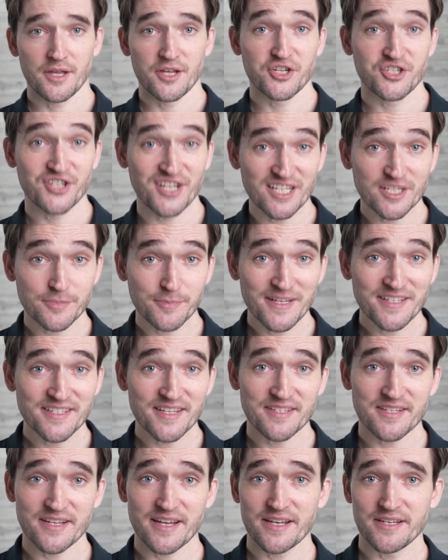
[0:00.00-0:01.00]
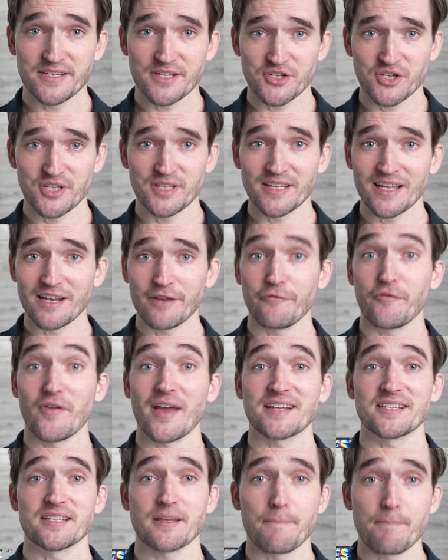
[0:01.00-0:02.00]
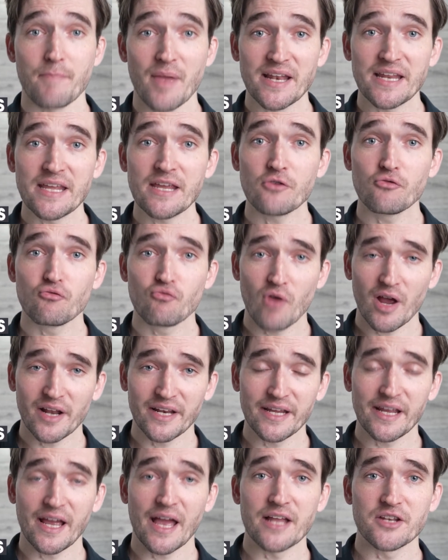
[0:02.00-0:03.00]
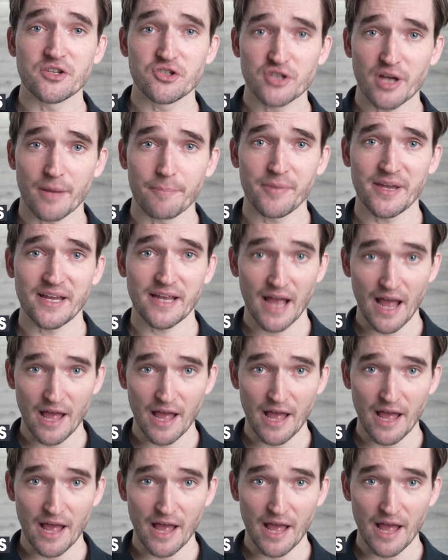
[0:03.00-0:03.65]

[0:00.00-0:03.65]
Shin splints is a condition that affects many running and jumping